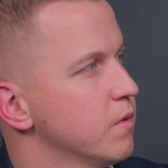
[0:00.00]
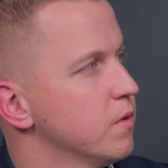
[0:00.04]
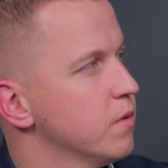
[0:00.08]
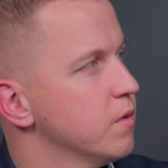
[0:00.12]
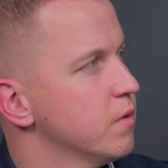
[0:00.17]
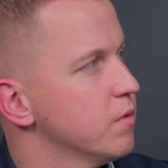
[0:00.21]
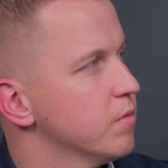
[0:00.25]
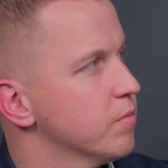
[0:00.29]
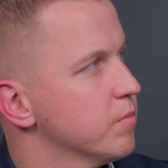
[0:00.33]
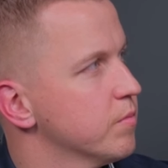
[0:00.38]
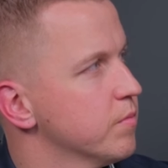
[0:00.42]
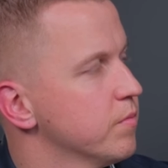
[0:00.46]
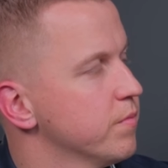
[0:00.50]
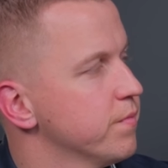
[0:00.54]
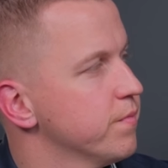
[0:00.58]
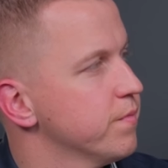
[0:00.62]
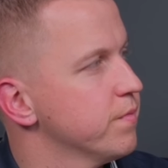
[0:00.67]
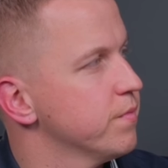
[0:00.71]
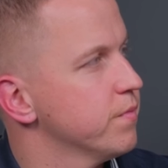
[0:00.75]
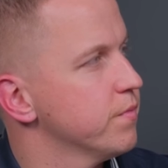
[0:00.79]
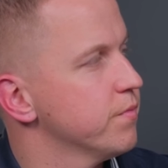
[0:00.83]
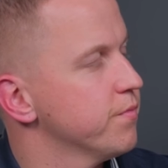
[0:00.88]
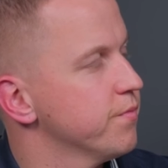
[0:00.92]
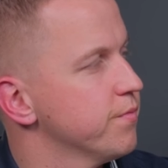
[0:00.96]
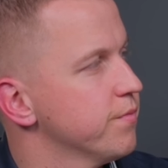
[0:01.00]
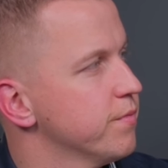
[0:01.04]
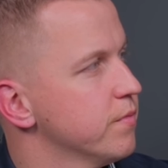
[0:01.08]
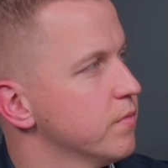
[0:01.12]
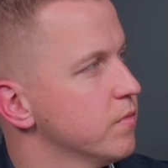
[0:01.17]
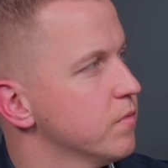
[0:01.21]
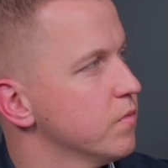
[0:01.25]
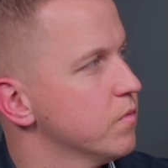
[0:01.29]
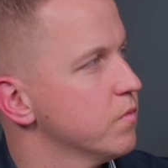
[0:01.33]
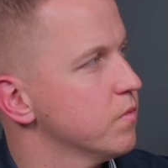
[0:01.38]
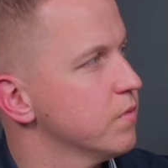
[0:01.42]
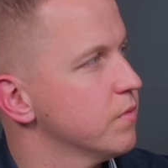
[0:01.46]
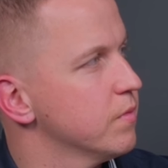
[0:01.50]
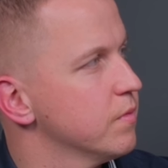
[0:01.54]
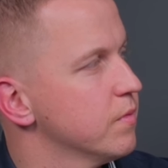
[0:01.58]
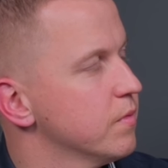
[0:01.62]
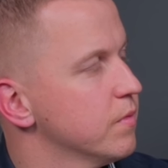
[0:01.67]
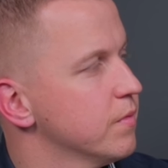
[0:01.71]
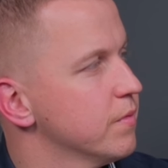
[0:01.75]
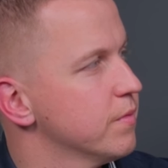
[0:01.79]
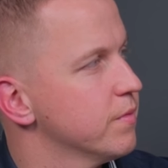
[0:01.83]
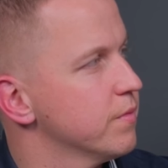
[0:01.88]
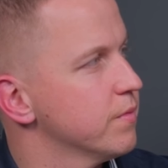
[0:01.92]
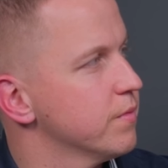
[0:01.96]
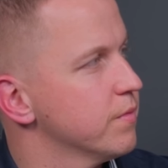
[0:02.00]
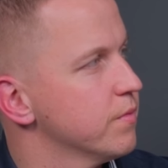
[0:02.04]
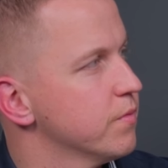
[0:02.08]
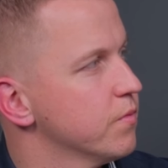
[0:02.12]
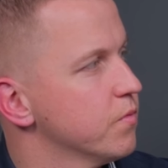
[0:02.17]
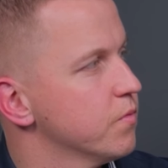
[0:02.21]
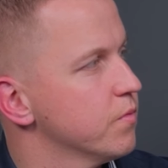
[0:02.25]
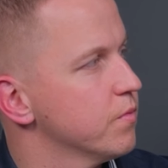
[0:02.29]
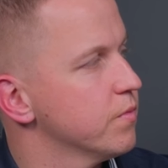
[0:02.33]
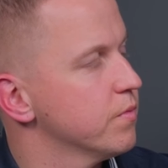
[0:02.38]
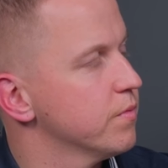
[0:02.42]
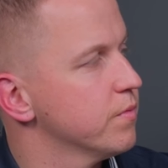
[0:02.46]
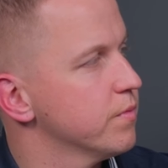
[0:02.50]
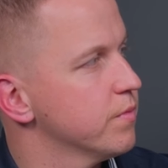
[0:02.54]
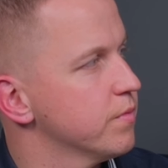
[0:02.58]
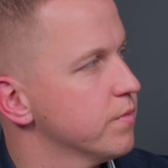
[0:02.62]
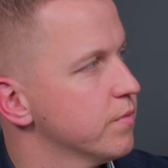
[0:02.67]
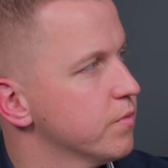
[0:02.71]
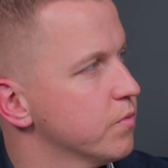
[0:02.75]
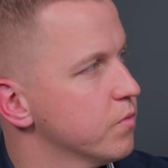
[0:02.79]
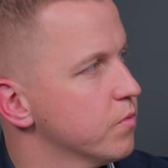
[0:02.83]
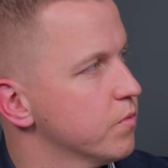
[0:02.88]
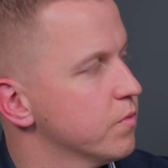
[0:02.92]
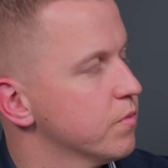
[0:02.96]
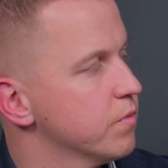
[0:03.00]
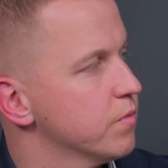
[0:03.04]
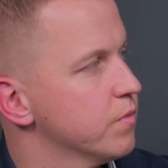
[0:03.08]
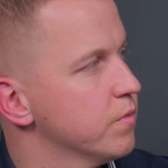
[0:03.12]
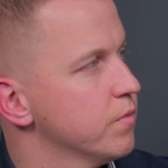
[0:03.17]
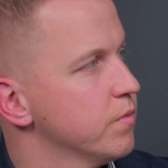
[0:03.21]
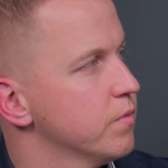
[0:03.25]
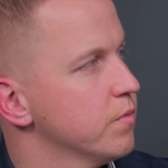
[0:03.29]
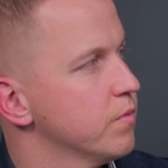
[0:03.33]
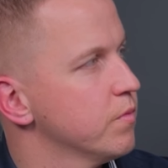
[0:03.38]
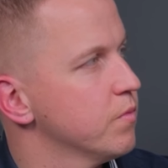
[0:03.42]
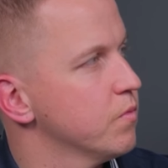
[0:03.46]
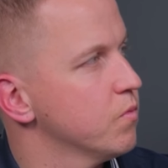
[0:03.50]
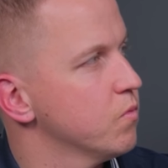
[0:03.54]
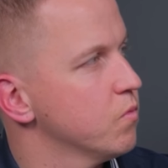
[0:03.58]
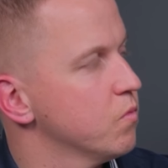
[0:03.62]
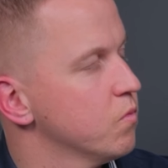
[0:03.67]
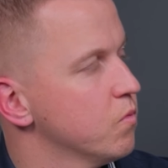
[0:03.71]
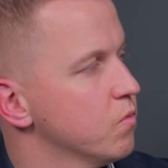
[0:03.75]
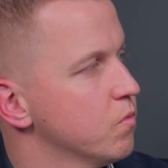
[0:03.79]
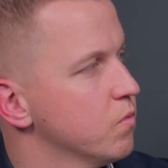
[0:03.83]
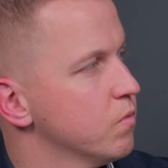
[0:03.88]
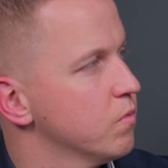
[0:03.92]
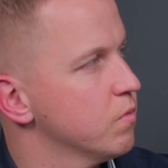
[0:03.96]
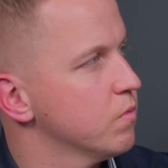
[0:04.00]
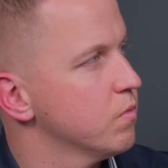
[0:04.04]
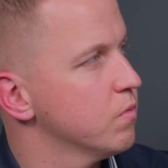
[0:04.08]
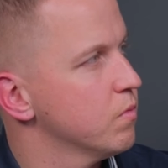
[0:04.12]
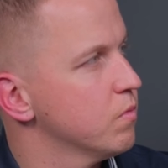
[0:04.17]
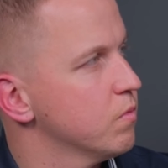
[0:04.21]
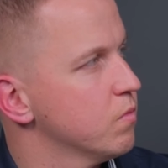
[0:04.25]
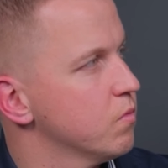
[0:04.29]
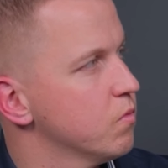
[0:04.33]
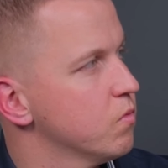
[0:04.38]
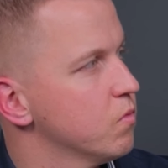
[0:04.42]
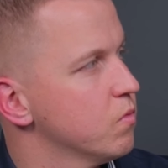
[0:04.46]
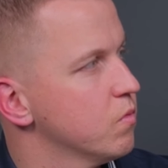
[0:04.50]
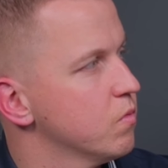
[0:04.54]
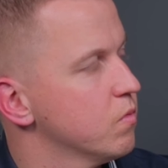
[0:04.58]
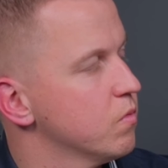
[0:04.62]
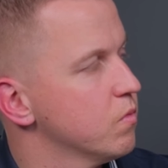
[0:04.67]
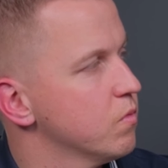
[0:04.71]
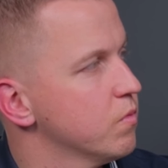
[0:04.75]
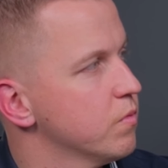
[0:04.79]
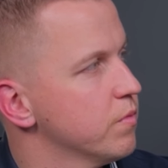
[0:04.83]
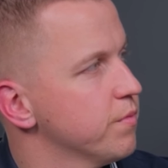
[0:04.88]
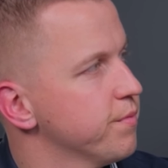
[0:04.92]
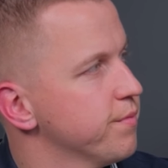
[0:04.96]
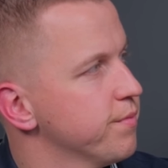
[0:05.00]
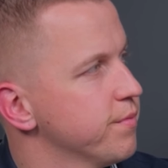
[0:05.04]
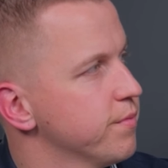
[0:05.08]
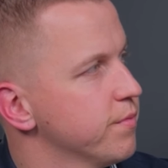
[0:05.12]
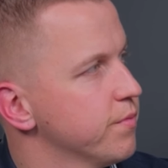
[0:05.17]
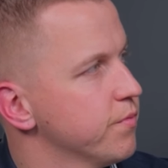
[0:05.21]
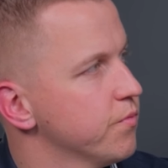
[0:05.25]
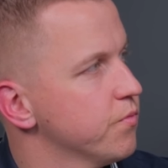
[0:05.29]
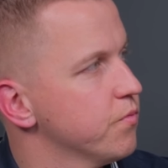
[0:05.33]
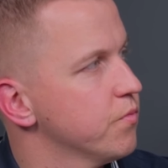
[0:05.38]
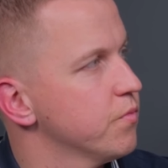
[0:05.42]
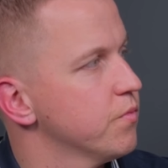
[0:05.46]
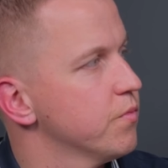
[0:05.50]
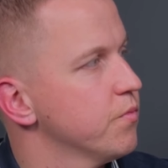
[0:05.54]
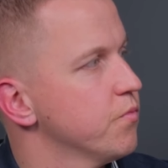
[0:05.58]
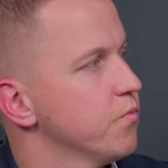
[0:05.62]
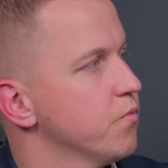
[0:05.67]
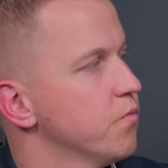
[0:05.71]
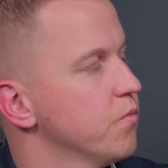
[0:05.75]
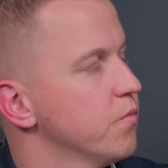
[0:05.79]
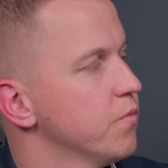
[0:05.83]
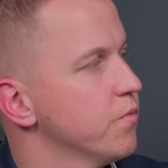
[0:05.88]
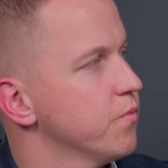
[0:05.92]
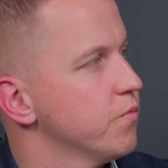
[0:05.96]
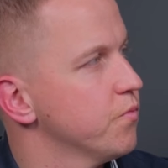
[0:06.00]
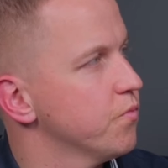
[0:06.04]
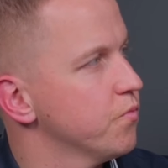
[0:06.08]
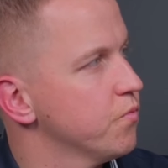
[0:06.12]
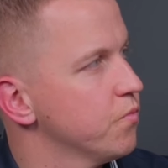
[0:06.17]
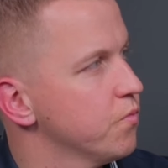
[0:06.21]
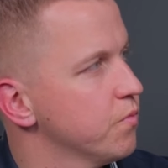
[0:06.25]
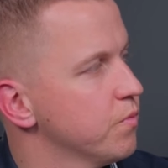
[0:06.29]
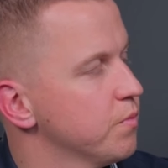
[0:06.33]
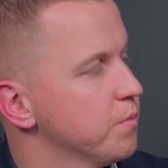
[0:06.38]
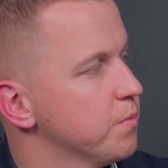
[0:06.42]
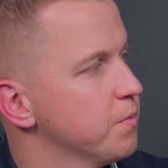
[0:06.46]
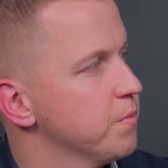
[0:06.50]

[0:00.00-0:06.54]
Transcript: [no speech]